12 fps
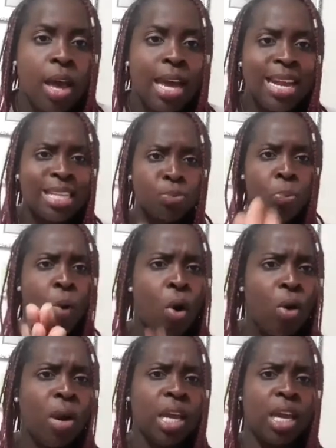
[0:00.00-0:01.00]
That's
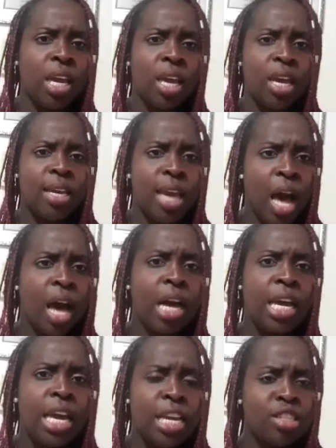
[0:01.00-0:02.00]
boring. Yeah,
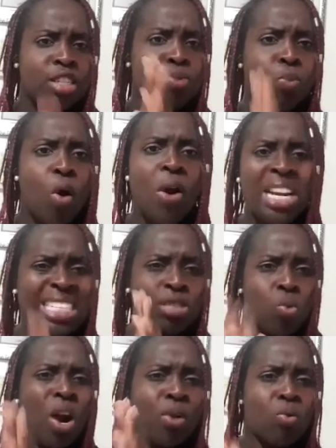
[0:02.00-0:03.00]
it's just boring. Just
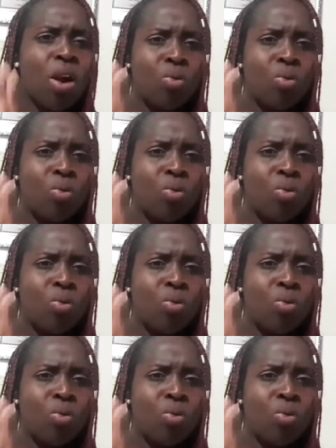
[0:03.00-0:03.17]
work.